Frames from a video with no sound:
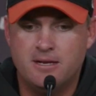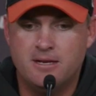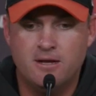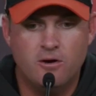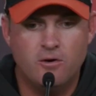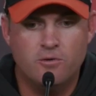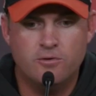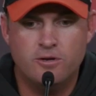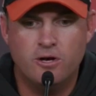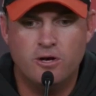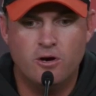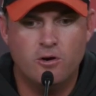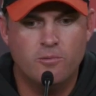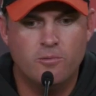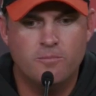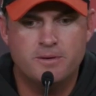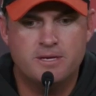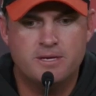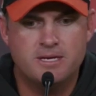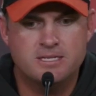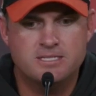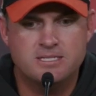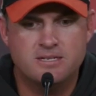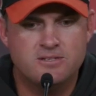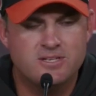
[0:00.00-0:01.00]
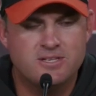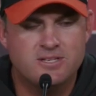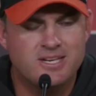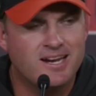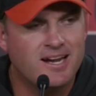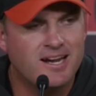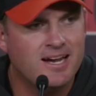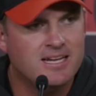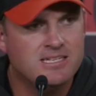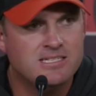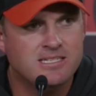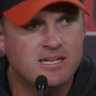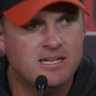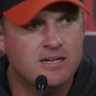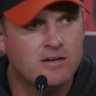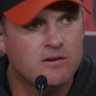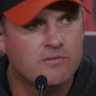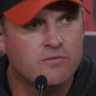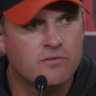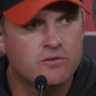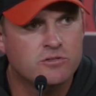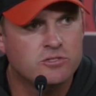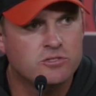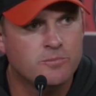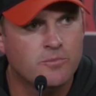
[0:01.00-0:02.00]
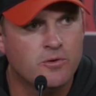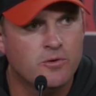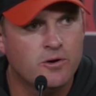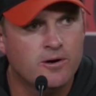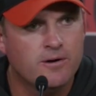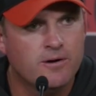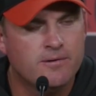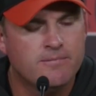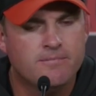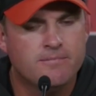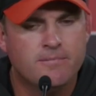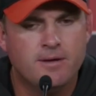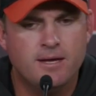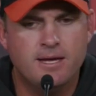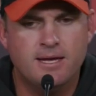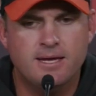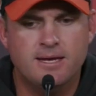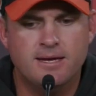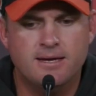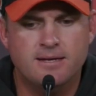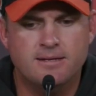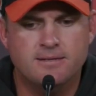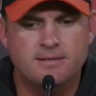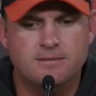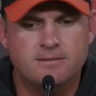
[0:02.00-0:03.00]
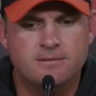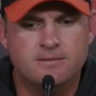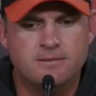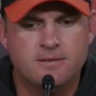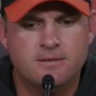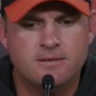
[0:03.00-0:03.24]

no, no, because you got a high standard for Ja'Marr, and